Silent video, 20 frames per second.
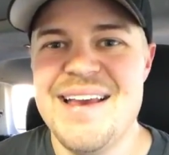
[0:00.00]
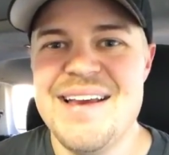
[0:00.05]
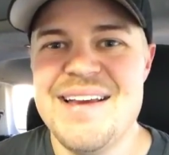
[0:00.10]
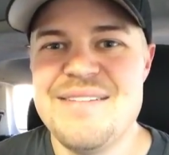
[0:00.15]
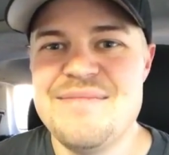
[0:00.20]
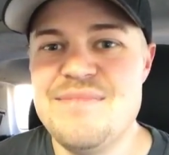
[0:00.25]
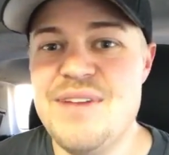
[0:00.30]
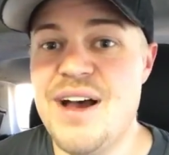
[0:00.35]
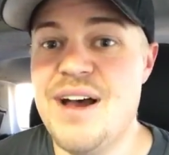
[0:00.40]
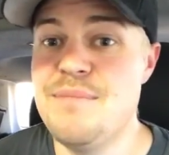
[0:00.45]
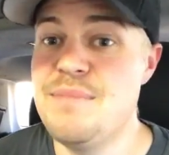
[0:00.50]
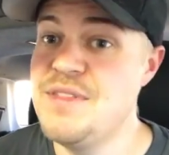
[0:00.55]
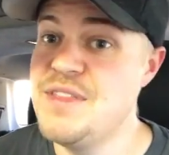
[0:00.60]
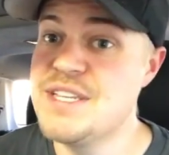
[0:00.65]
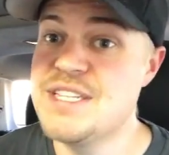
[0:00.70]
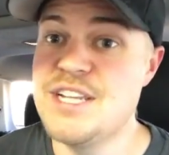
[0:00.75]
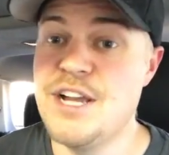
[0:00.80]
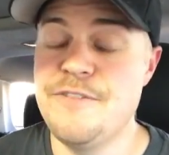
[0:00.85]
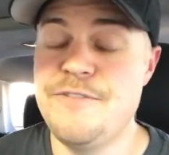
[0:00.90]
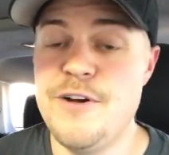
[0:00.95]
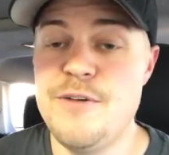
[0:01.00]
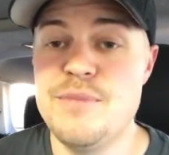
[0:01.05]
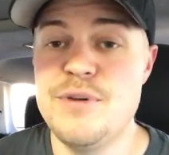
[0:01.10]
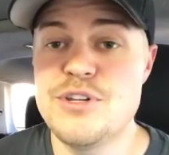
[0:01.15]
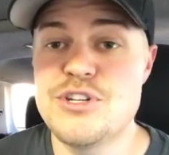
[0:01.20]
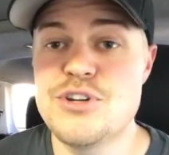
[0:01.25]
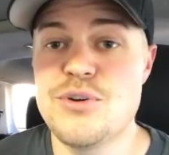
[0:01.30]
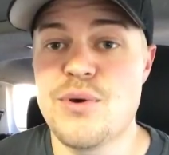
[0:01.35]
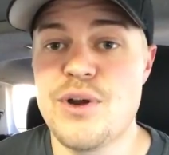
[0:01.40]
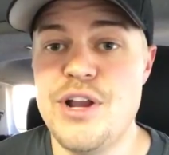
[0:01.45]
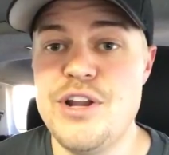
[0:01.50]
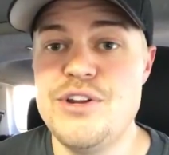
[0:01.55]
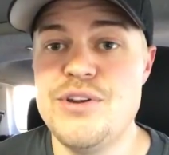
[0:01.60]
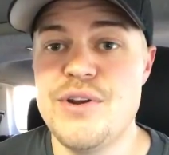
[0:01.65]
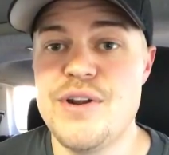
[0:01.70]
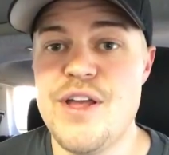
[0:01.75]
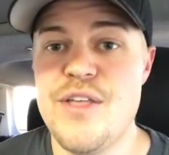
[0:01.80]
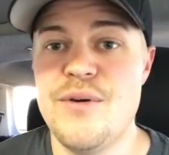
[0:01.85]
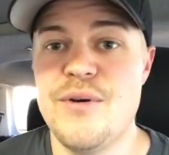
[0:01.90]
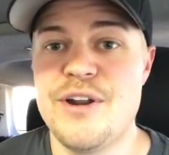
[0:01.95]
But the cell phone booster, we're gonna do
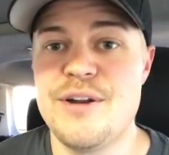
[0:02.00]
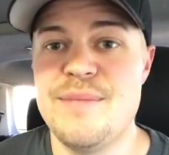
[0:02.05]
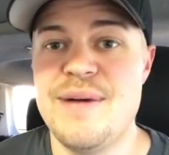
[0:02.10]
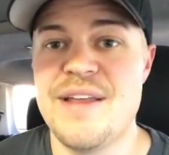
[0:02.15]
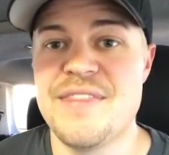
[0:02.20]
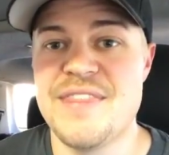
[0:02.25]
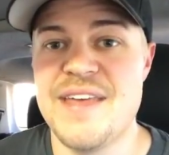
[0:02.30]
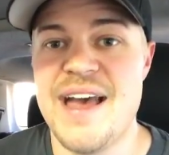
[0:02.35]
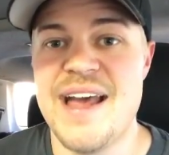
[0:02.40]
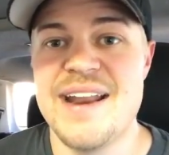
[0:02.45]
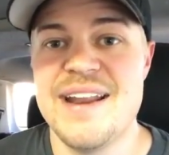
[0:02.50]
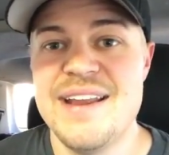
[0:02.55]
another one about that.